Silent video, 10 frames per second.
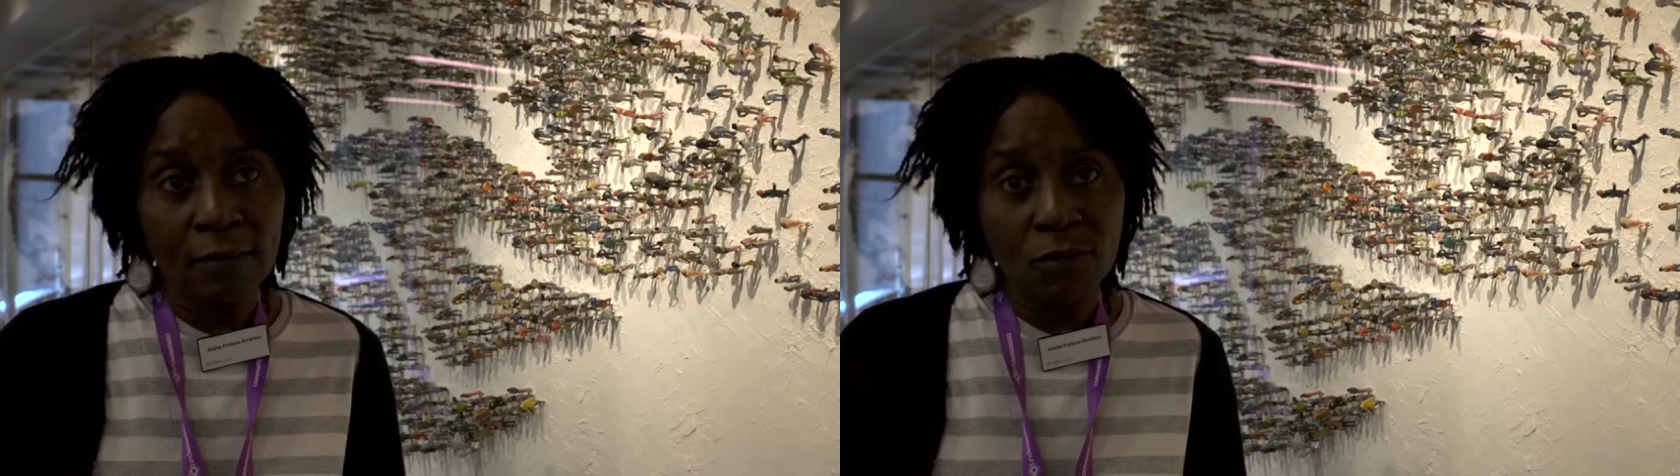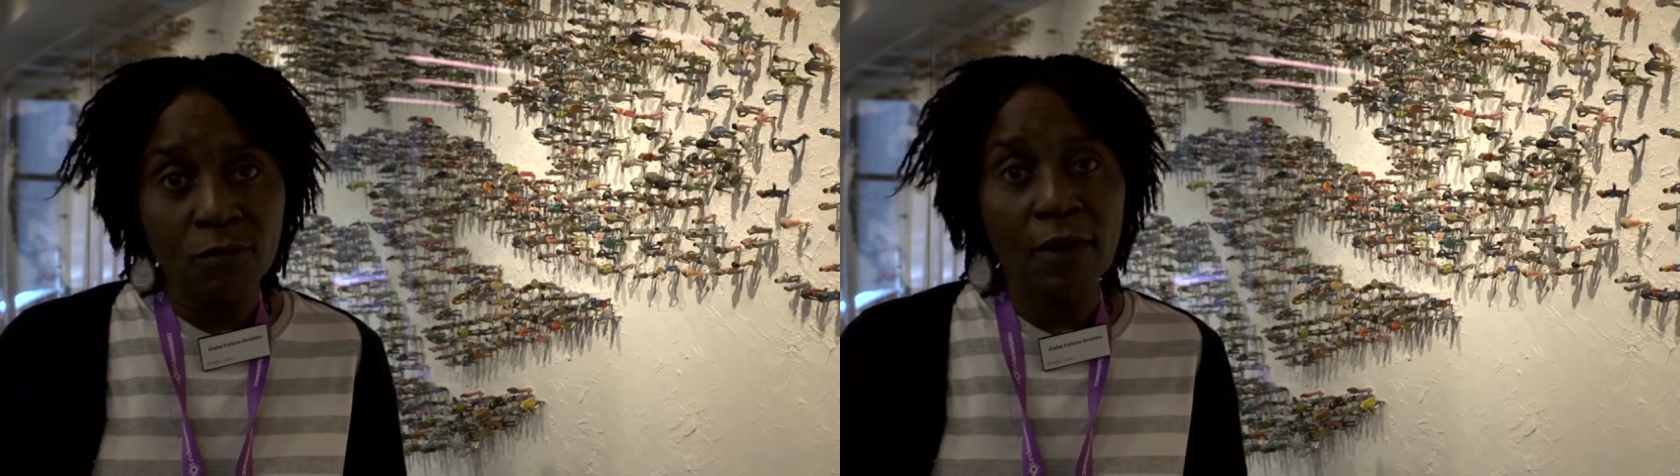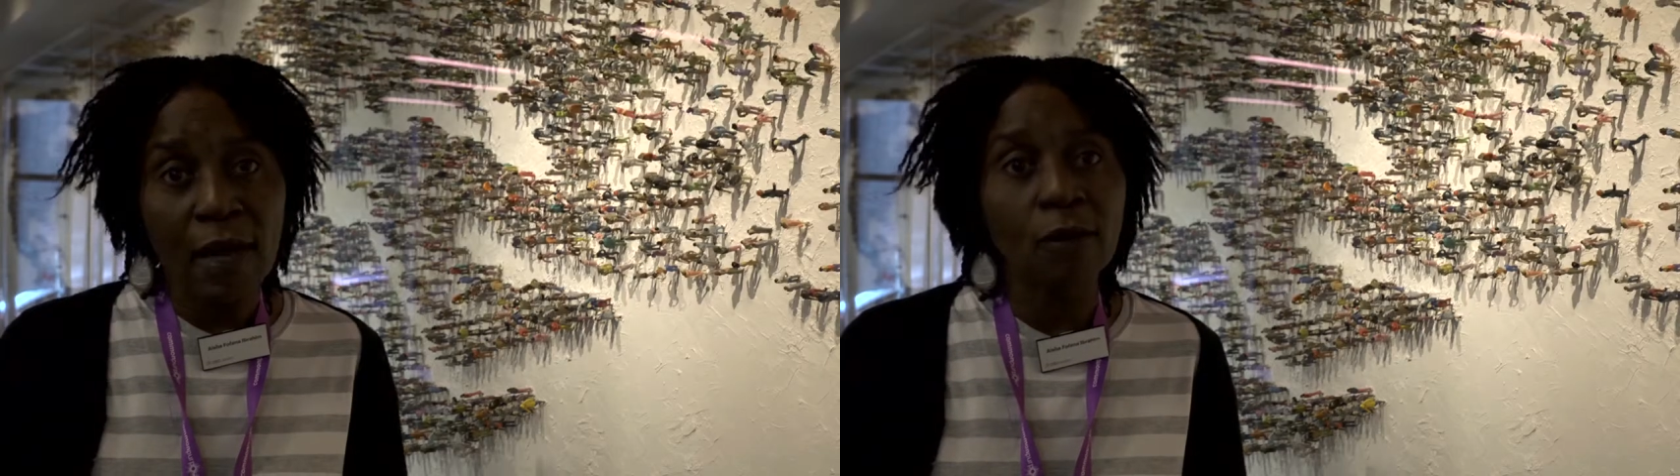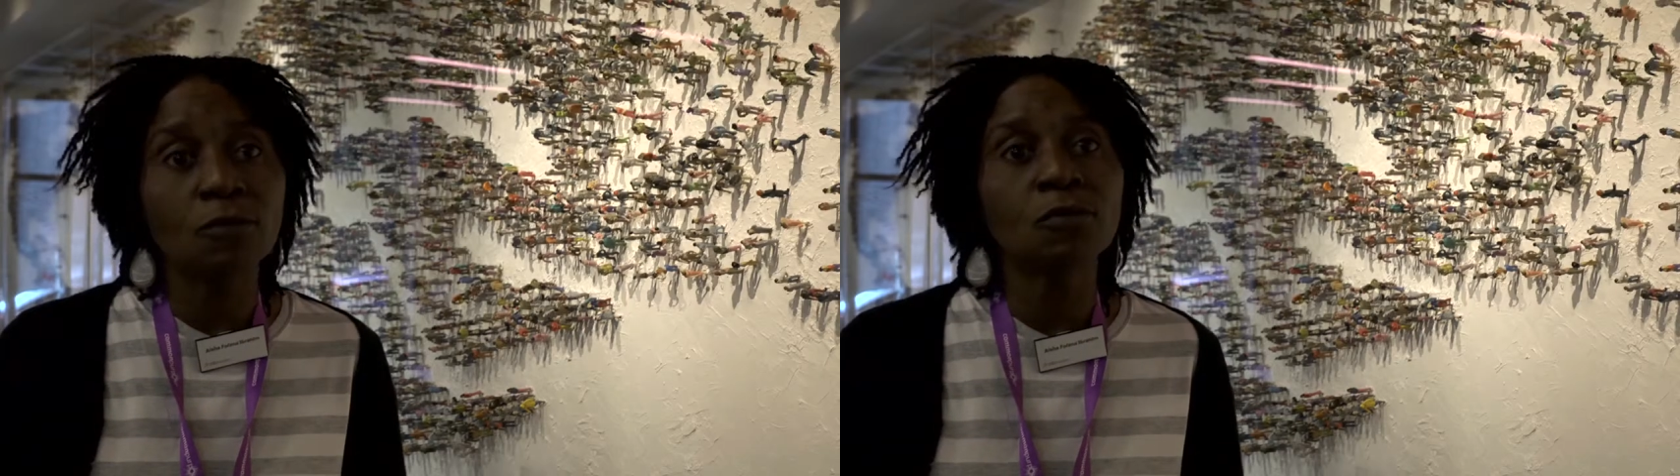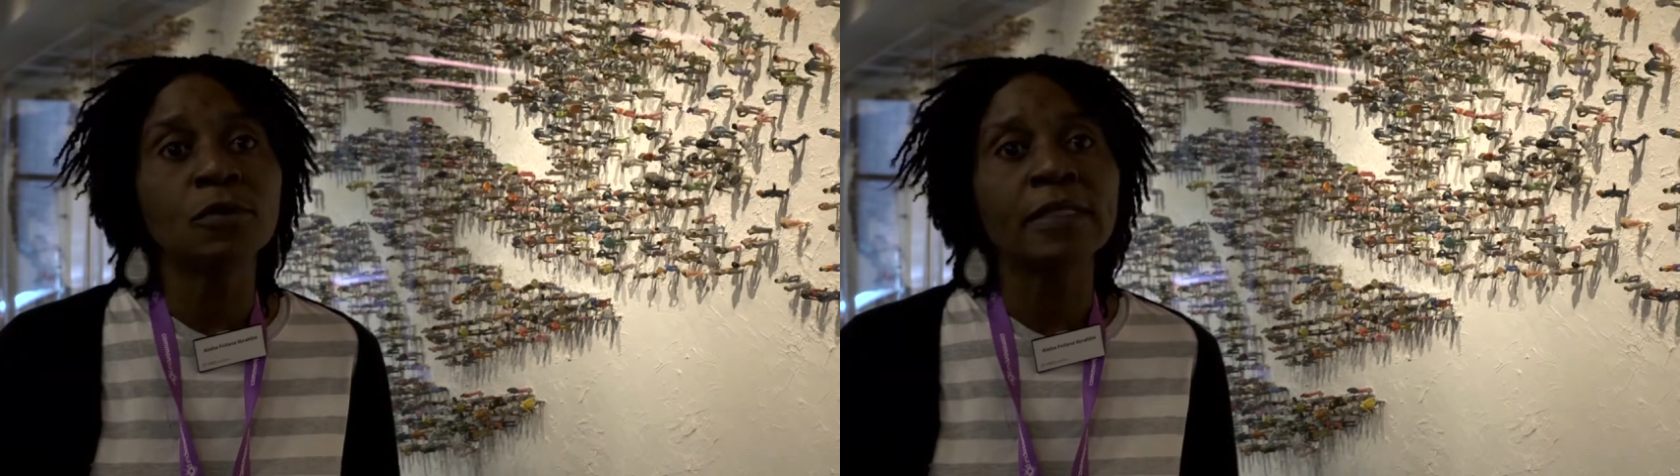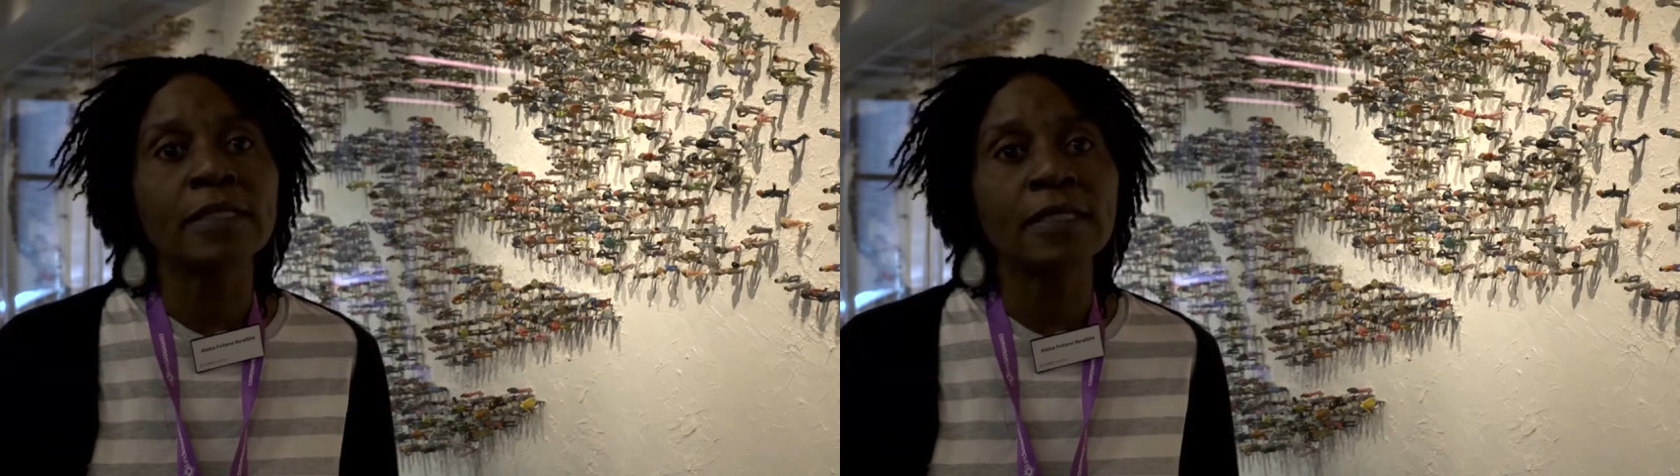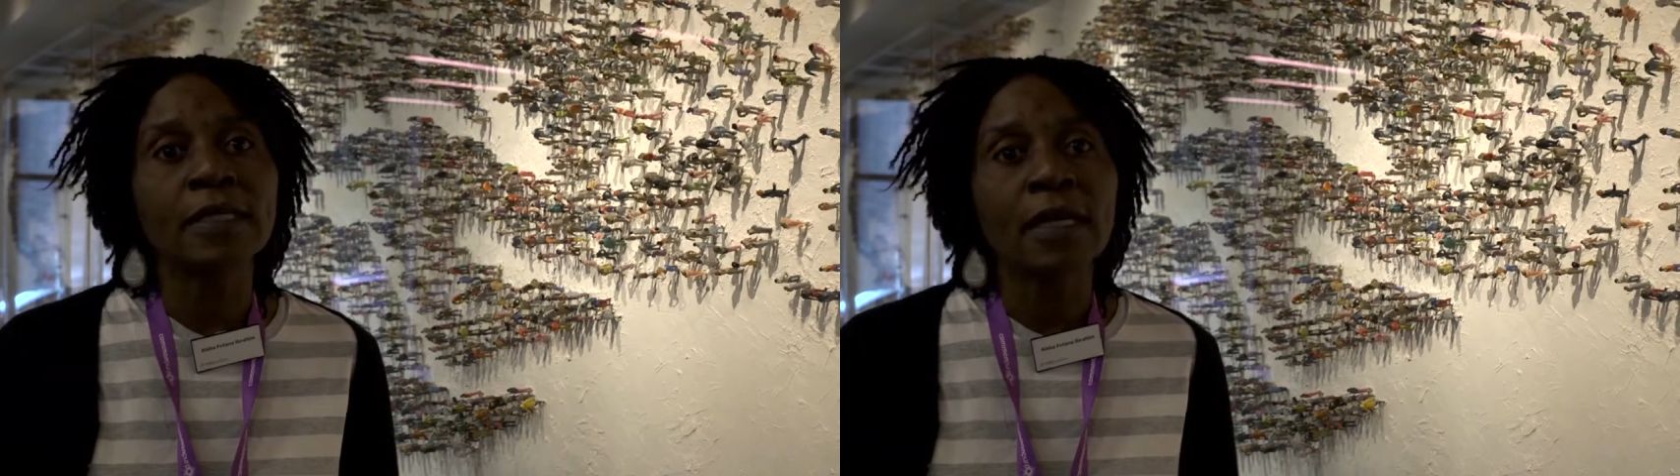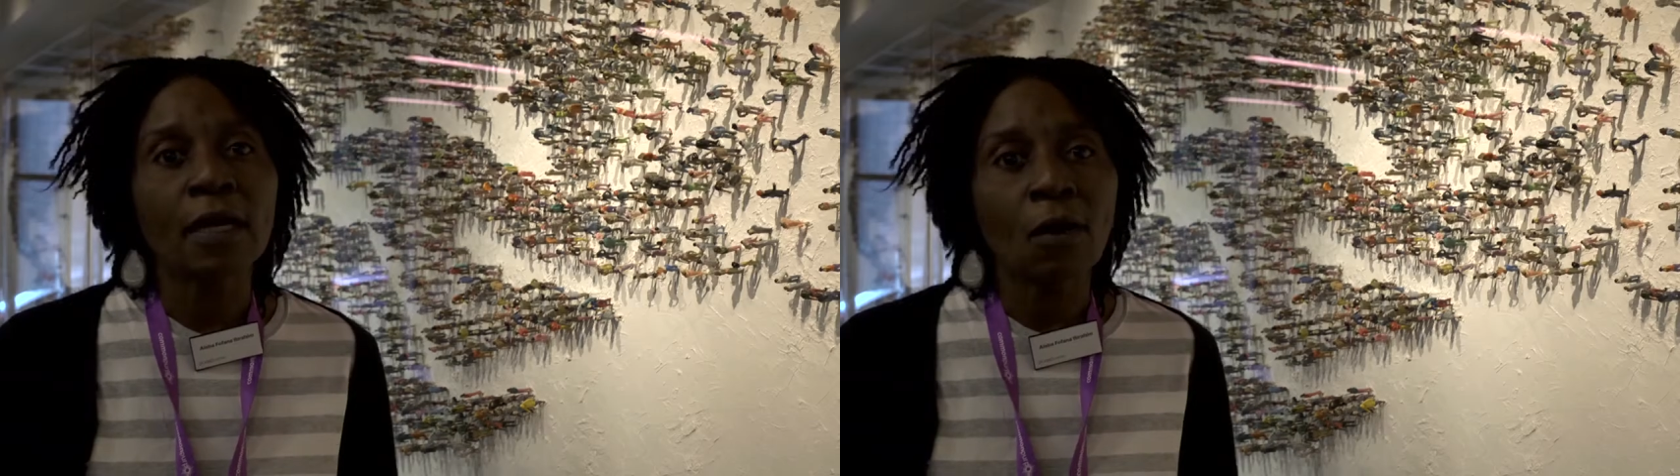terms of how do we
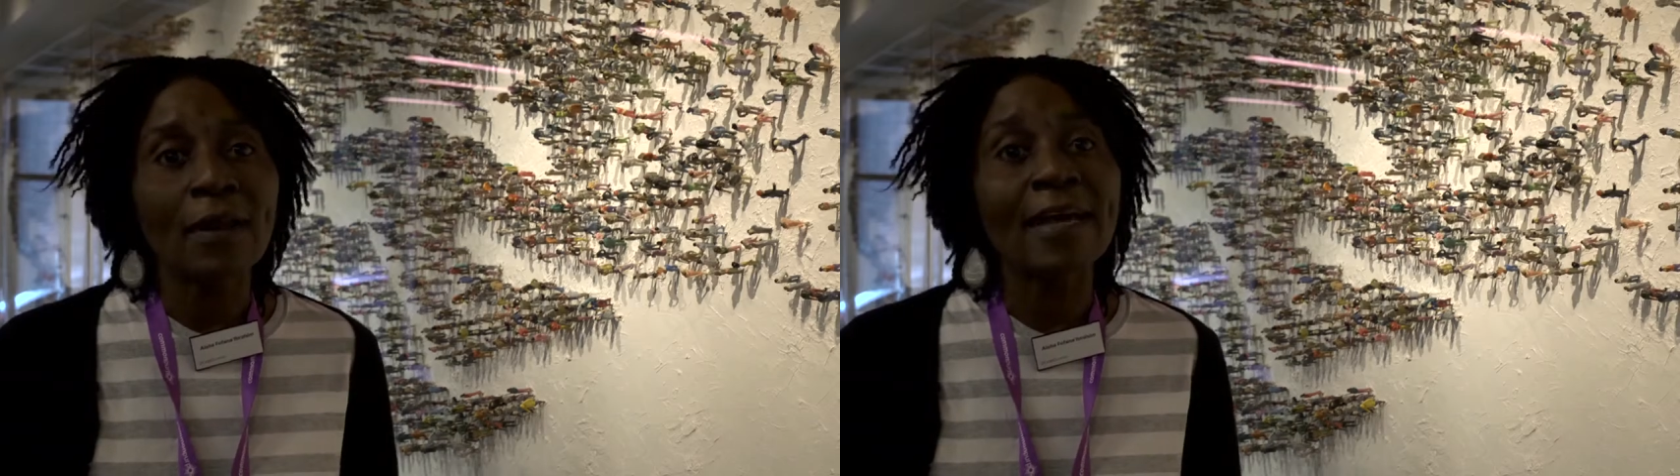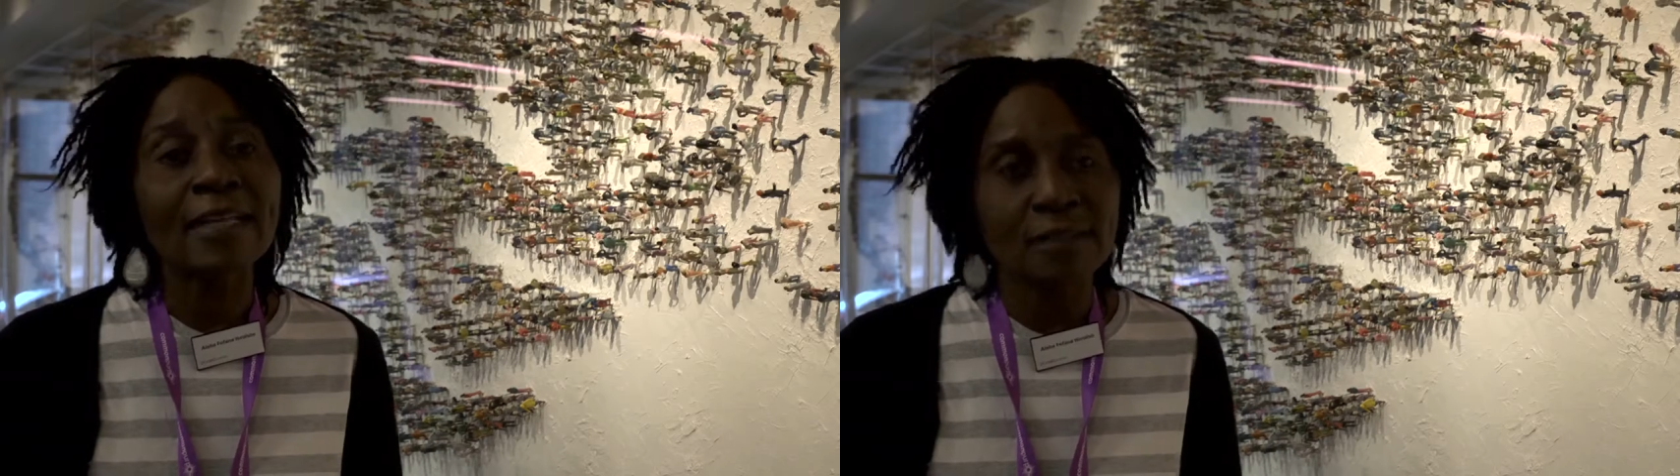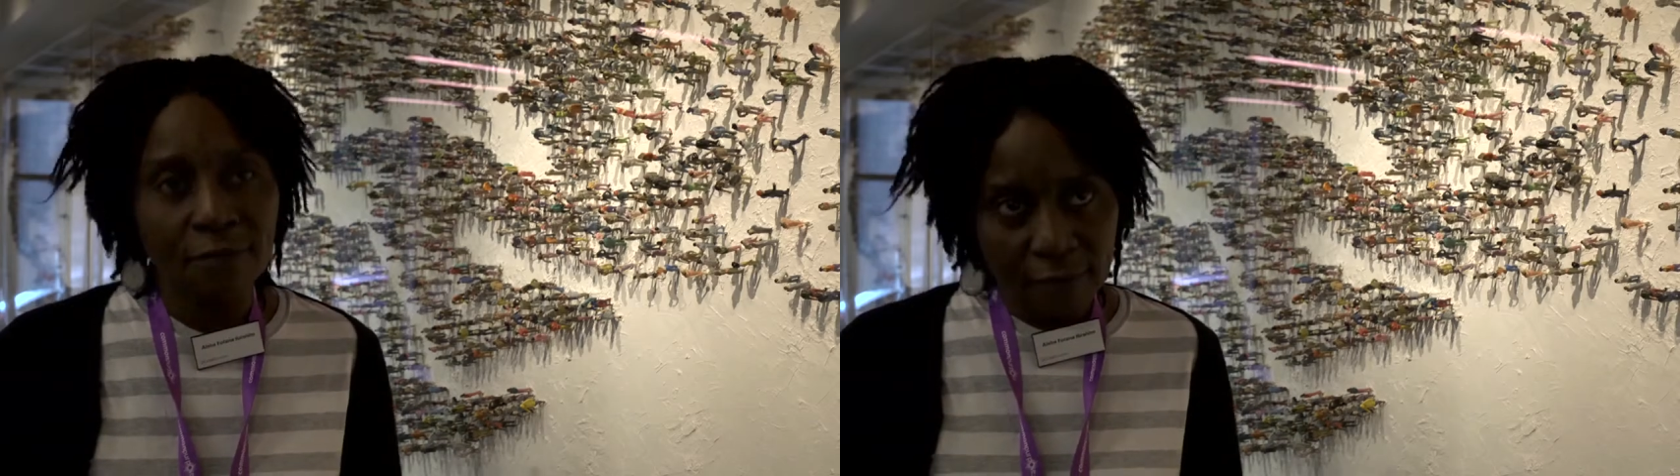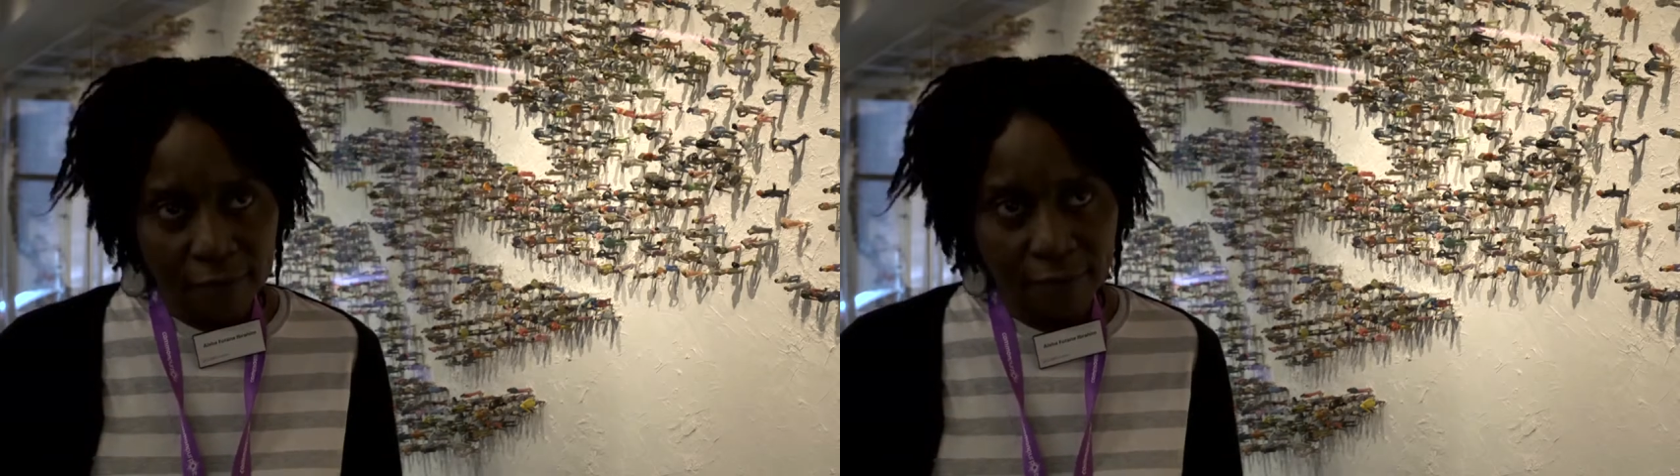collectively